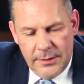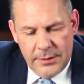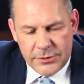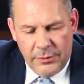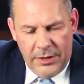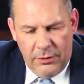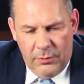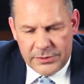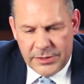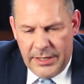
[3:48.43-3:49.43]
So I don't know
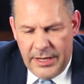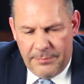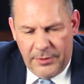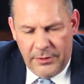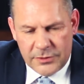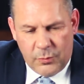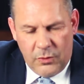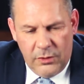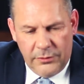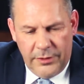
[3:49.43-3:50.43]
what's going to happen to this world.